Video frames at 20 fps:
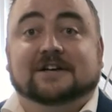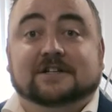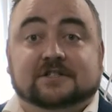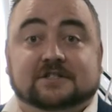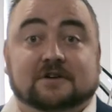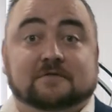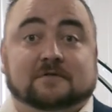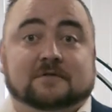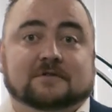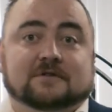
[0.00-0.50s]

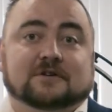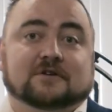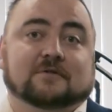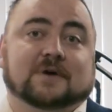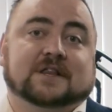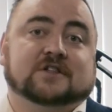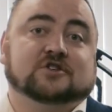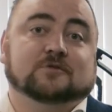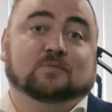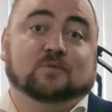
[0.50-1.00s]
So,
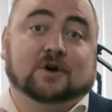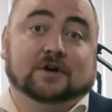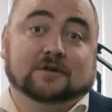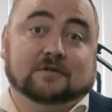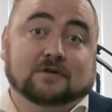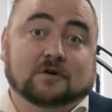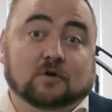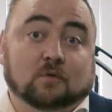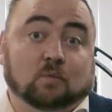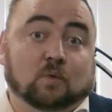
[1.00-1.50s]
question 1,
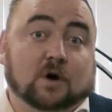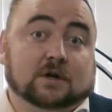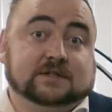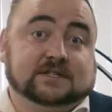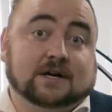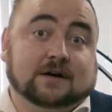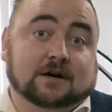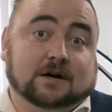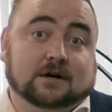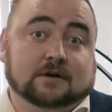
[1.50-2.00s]
what
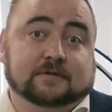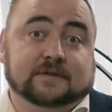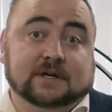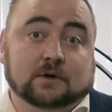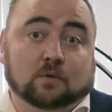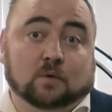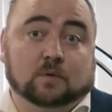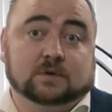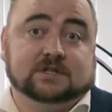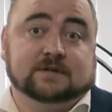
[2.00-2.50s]
are the
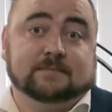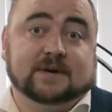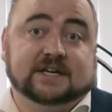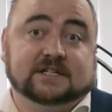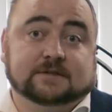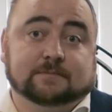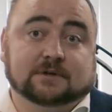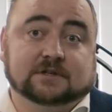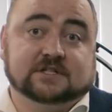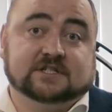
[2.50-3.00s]

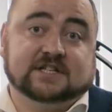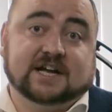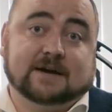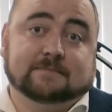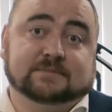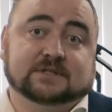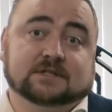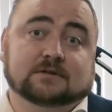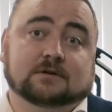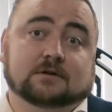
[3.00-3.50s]
automatable
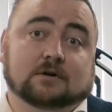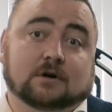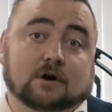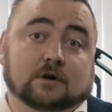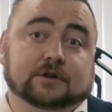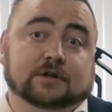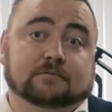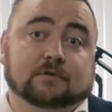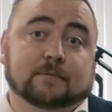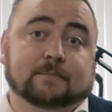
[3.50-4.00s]
steps
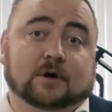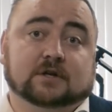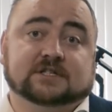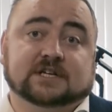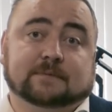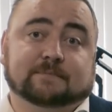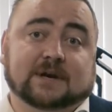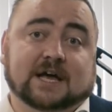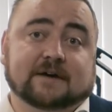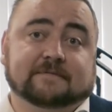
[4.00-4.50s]
on the
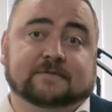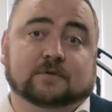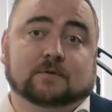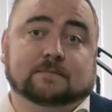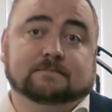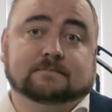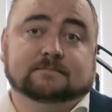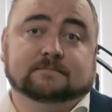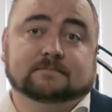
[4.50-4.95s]
robotic platform?